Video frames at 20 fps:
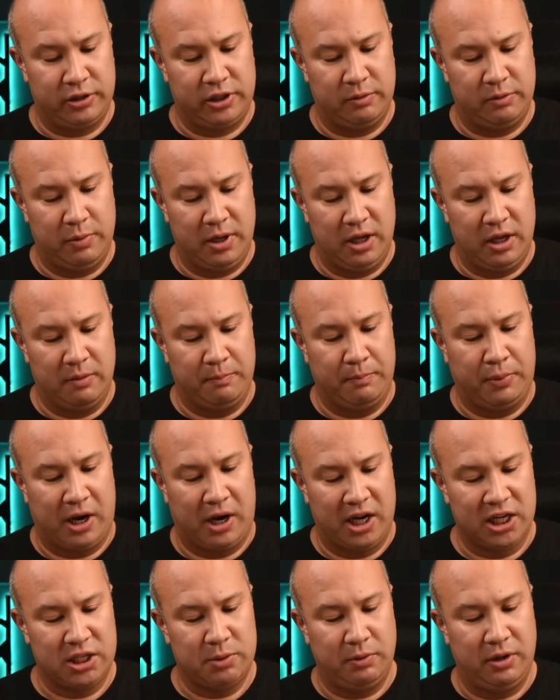to be
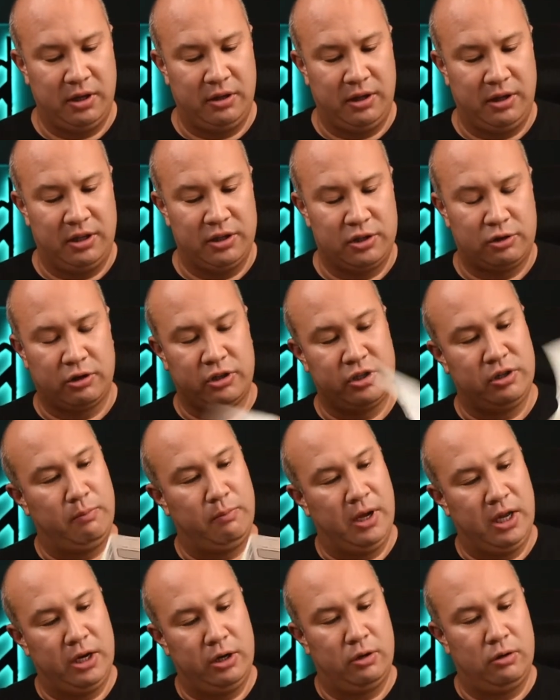possibly the instruction
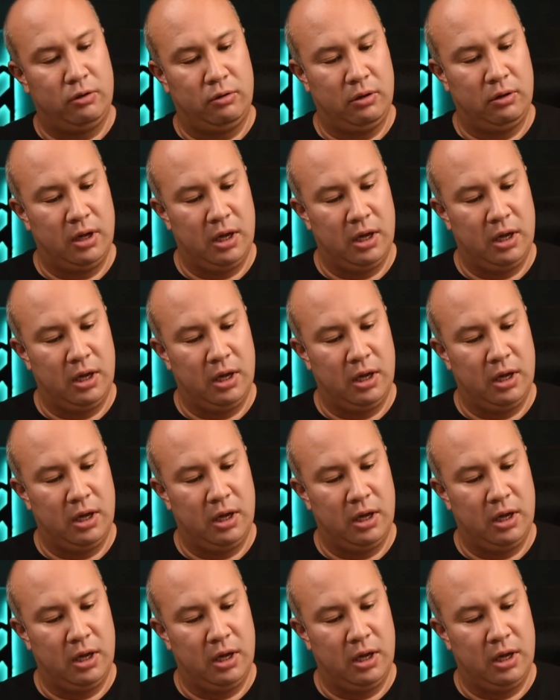manual.